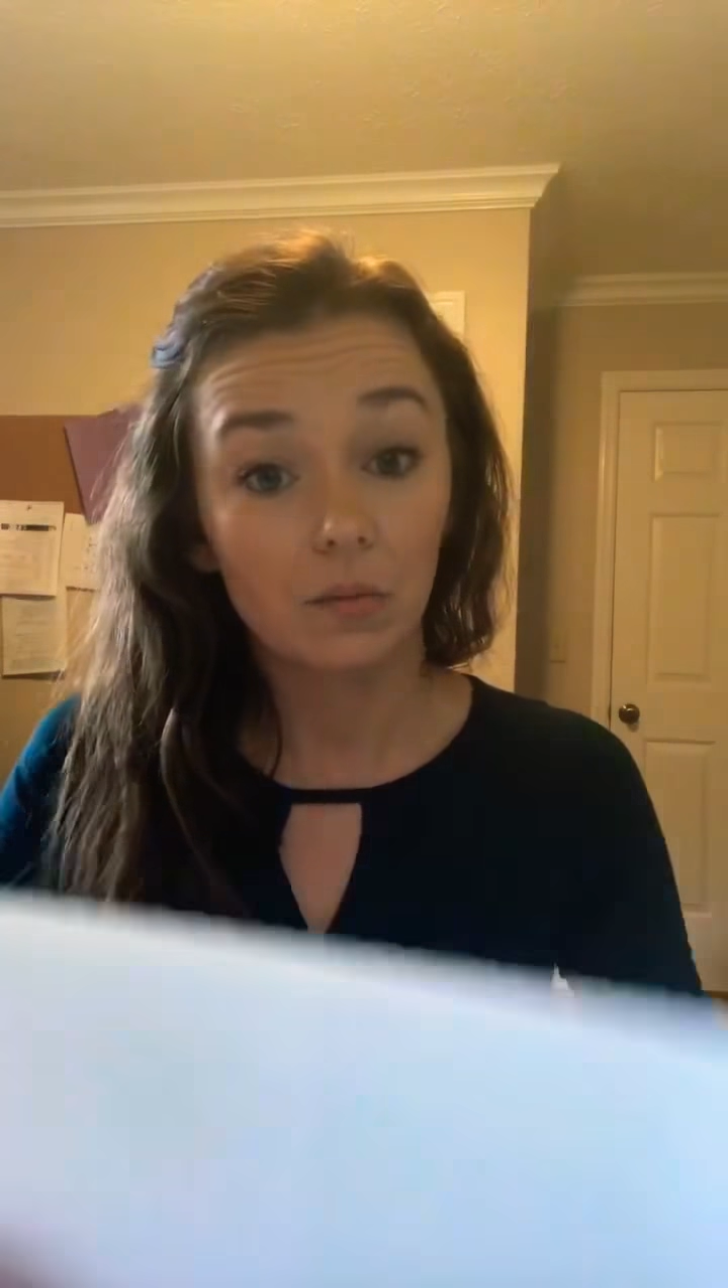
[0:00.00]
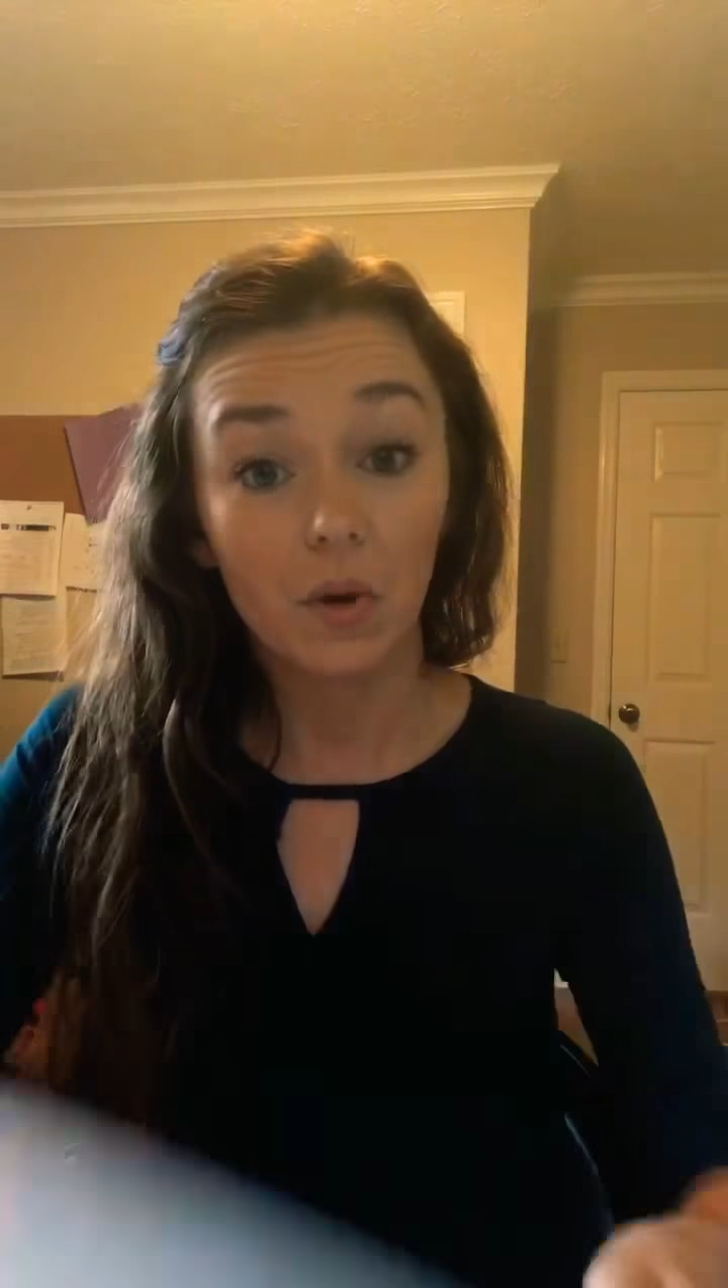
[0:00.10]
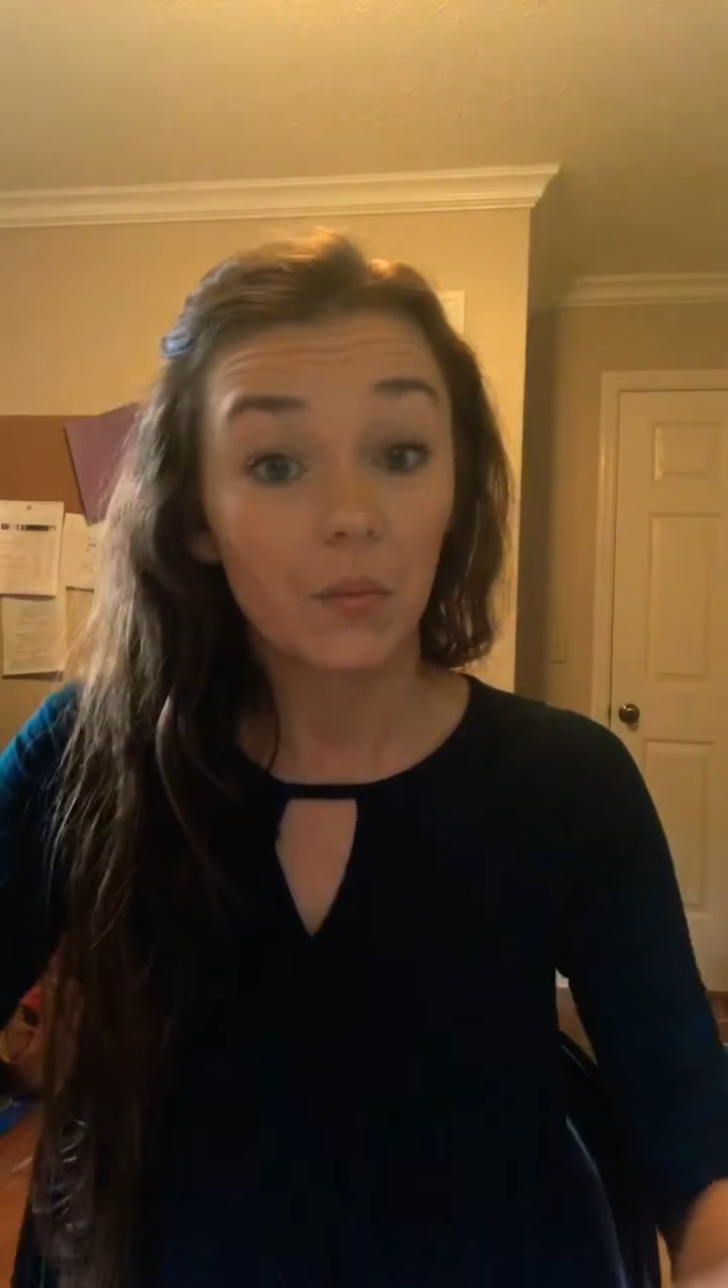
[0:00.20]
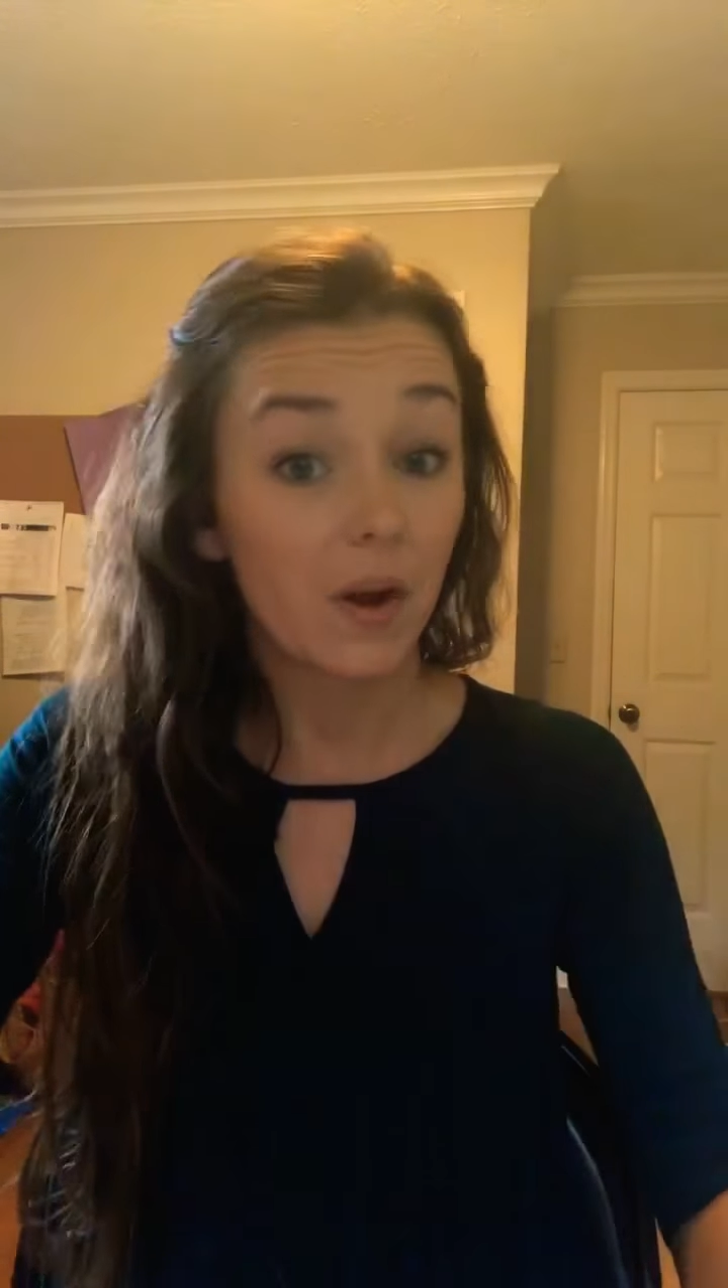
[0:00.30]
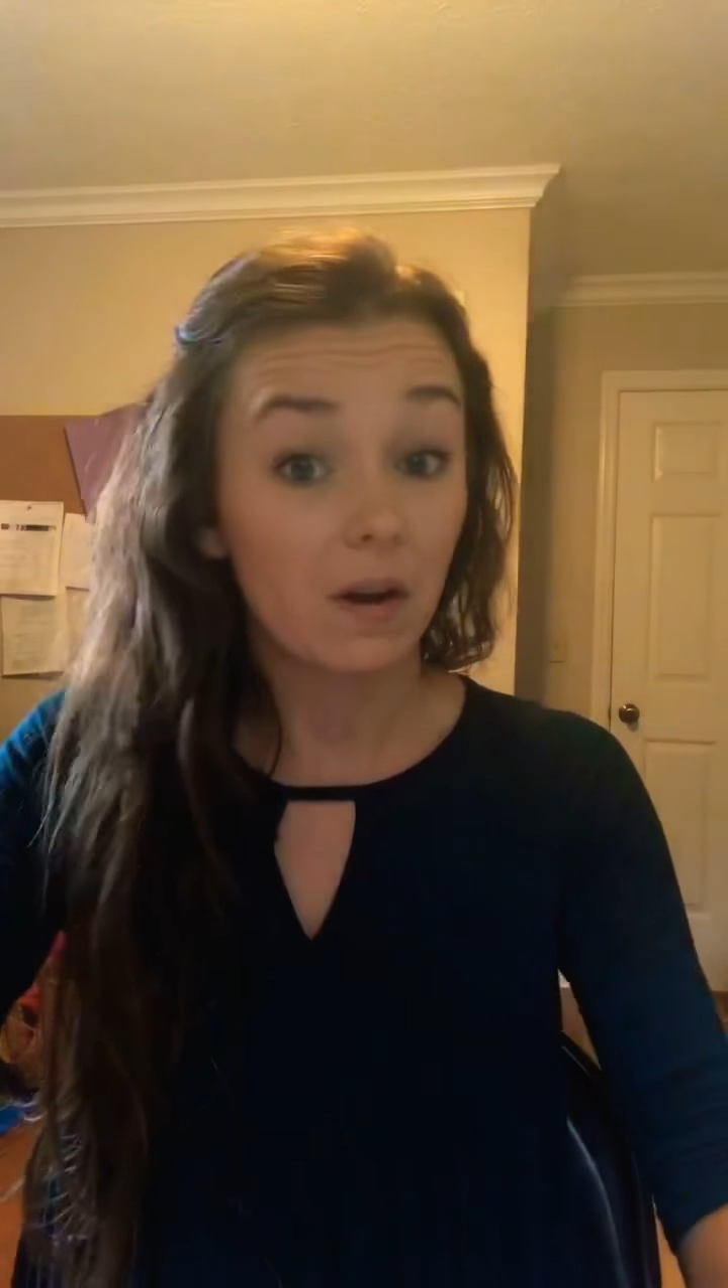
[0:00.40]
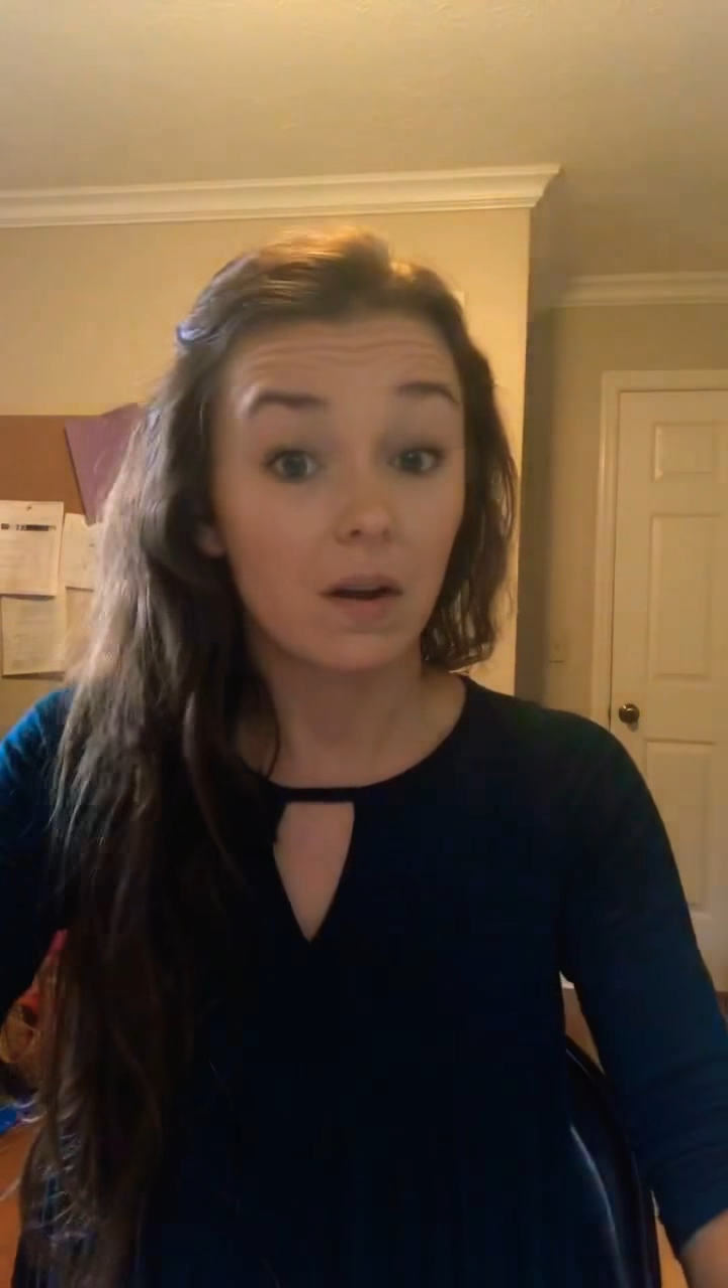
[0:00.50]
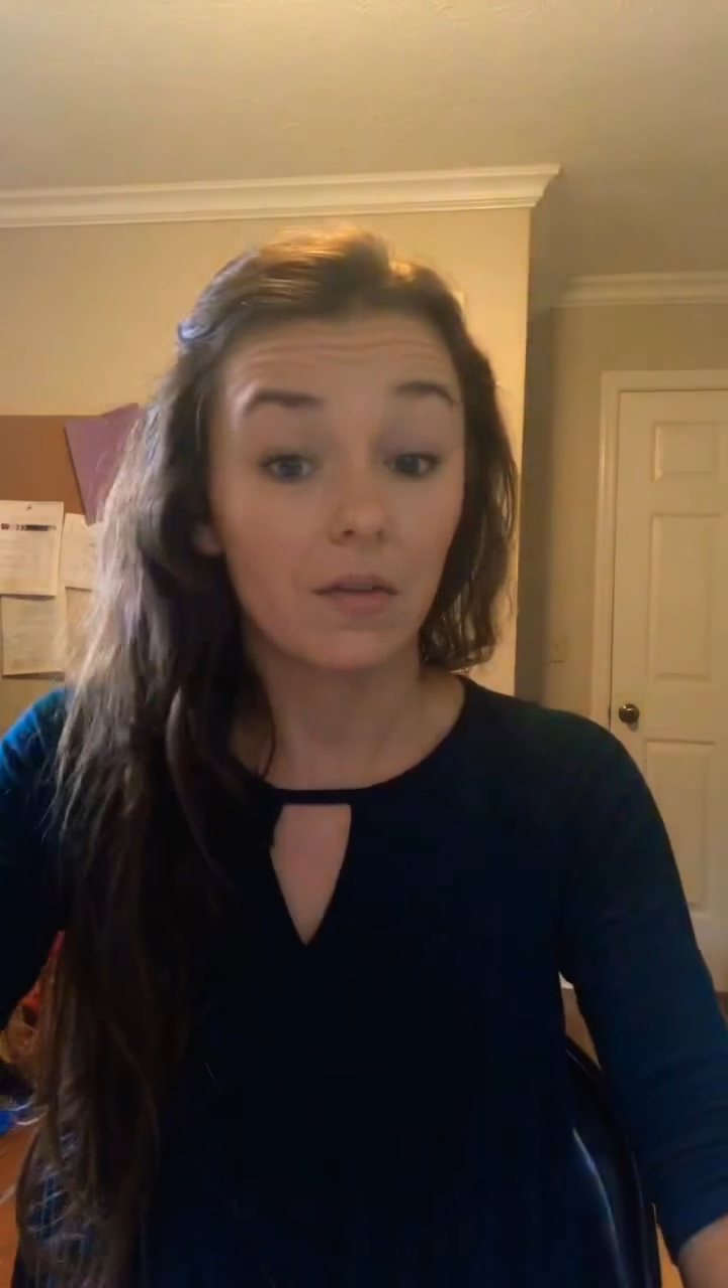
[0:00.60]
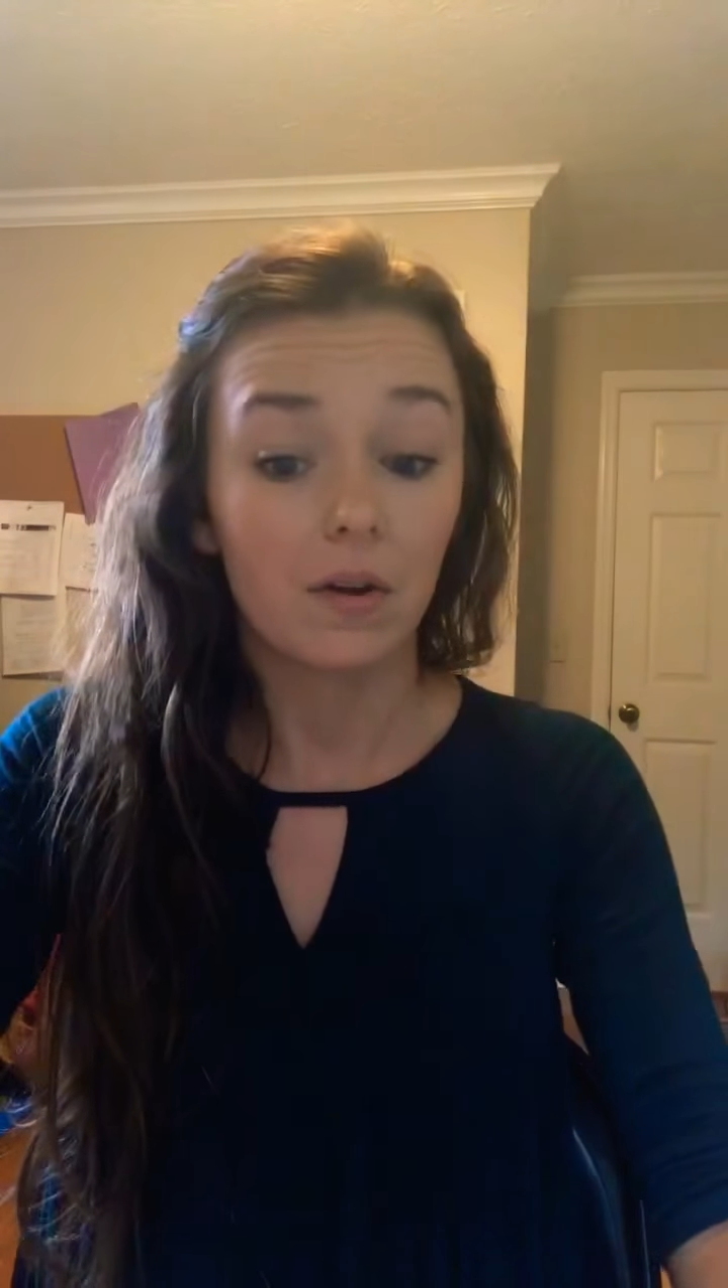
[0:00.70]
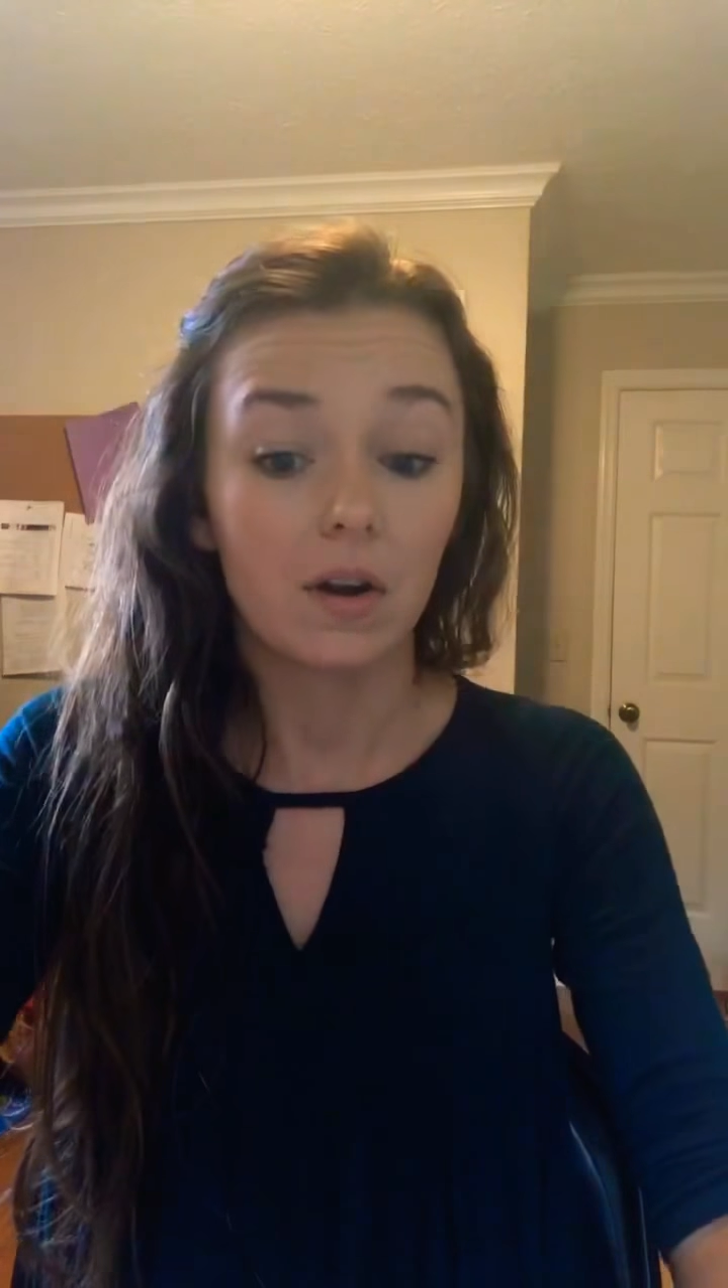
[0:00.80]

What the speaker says: one way or another,